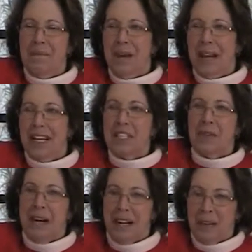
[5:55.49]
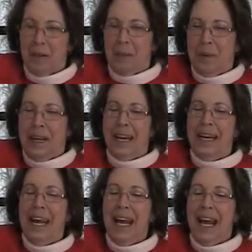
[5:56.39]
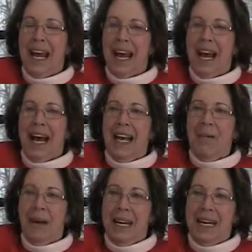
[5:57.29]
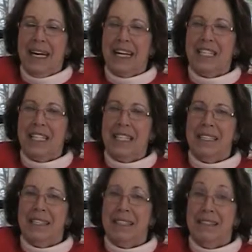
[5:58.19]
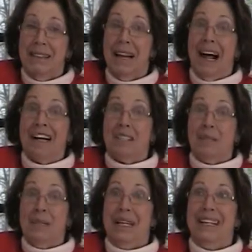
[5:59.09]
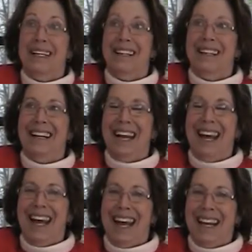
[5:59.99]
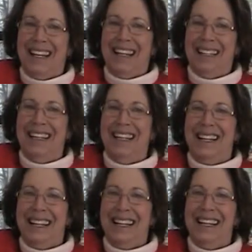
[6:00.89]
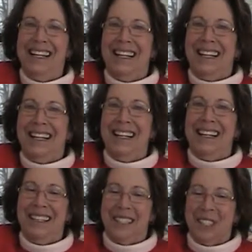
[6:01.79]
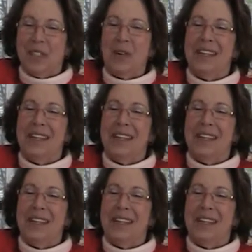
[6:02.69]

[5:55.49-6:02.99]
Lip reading: on a trailer. But I went in, and she locked me in, and the story